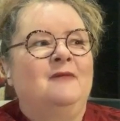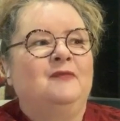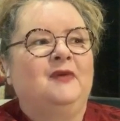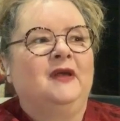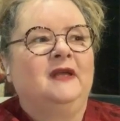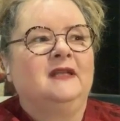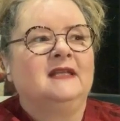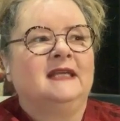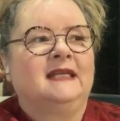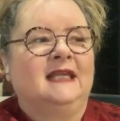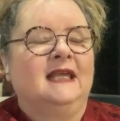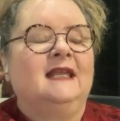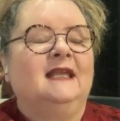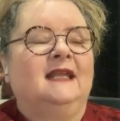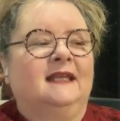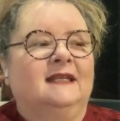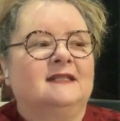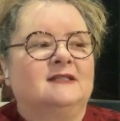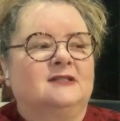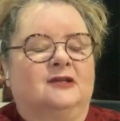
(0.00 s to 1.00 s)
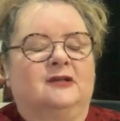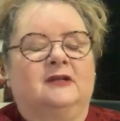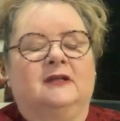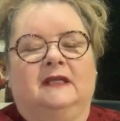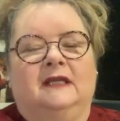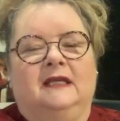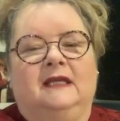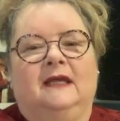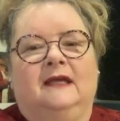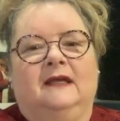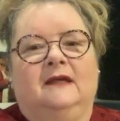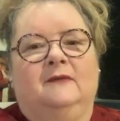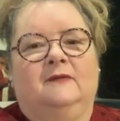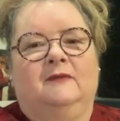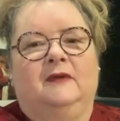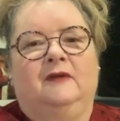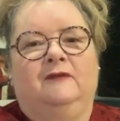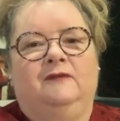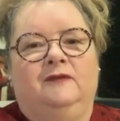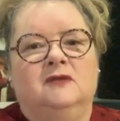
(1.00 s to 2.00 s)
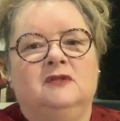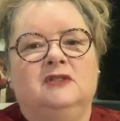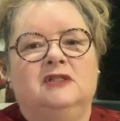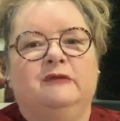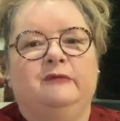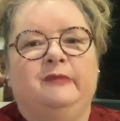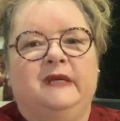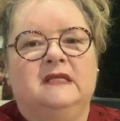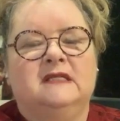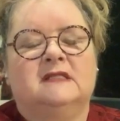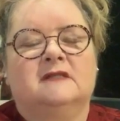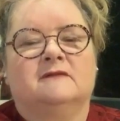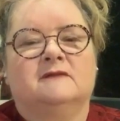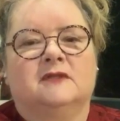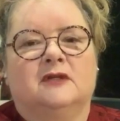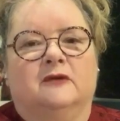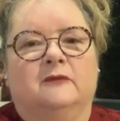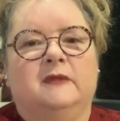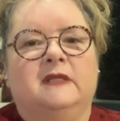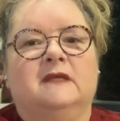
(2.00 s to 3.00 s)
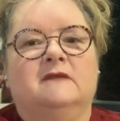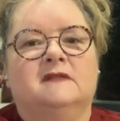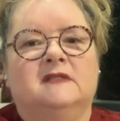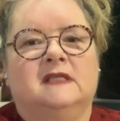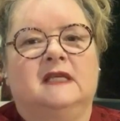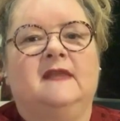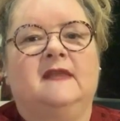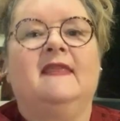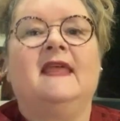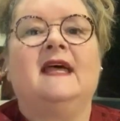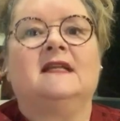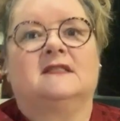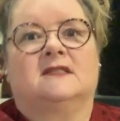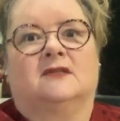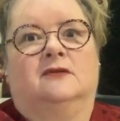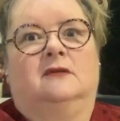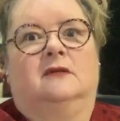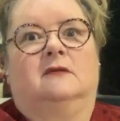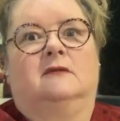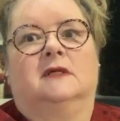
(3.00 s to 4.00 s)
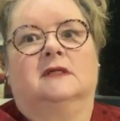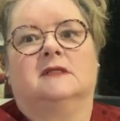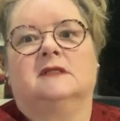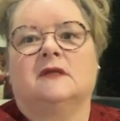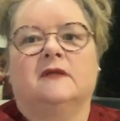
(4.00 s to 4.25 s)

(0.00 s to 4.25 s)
But again, anecdotally, a few GPs have told me they've seen that's on the rise.